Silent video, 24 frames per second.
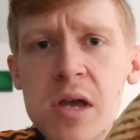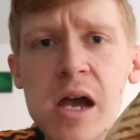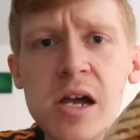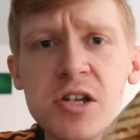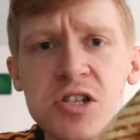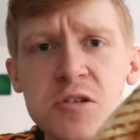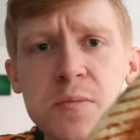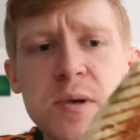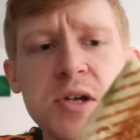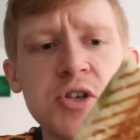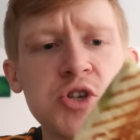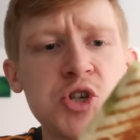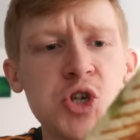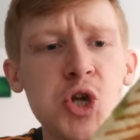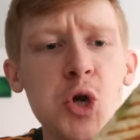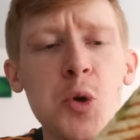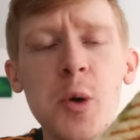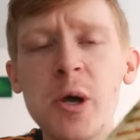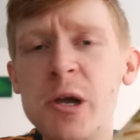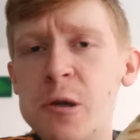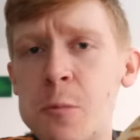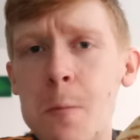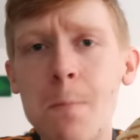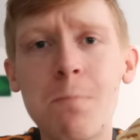Yeah, it's a bit
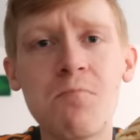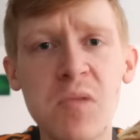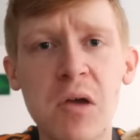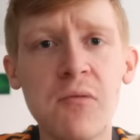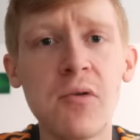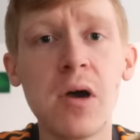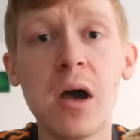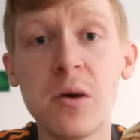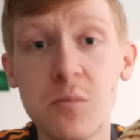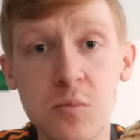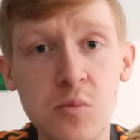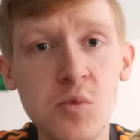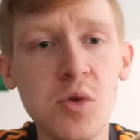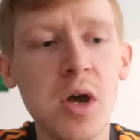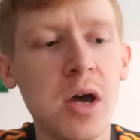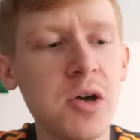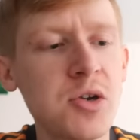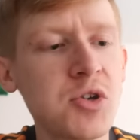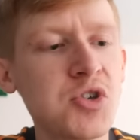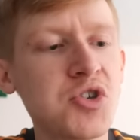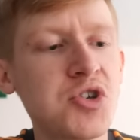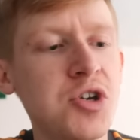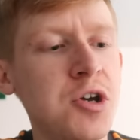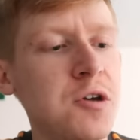chewy. I've had
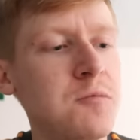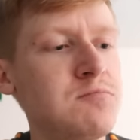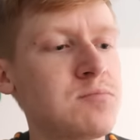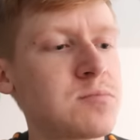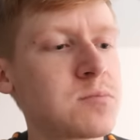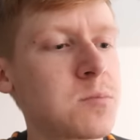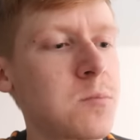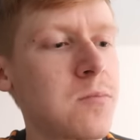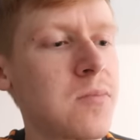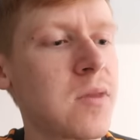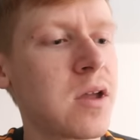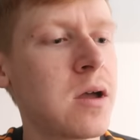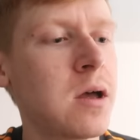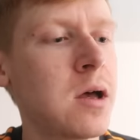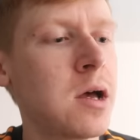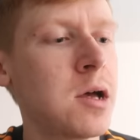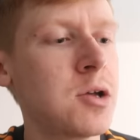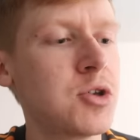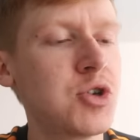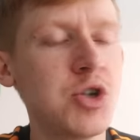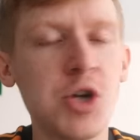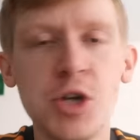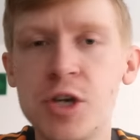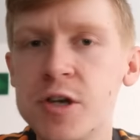nicer
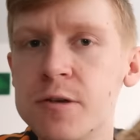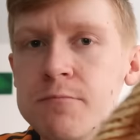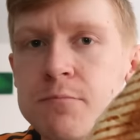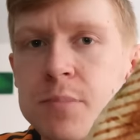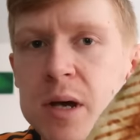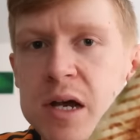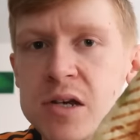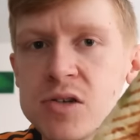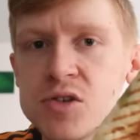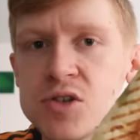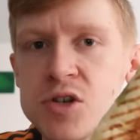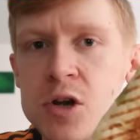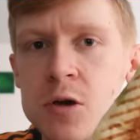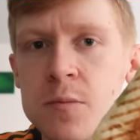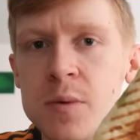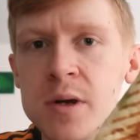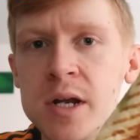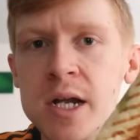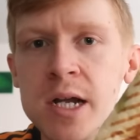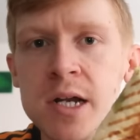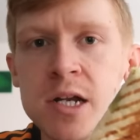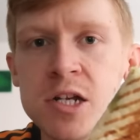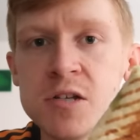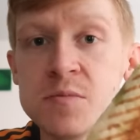chicken pesto
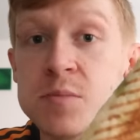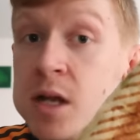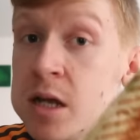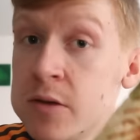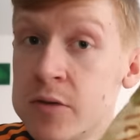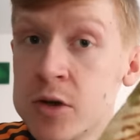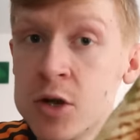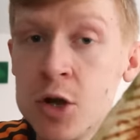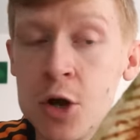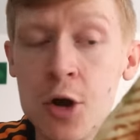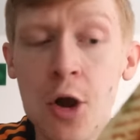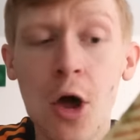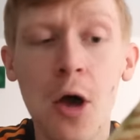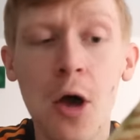paninis, believe it or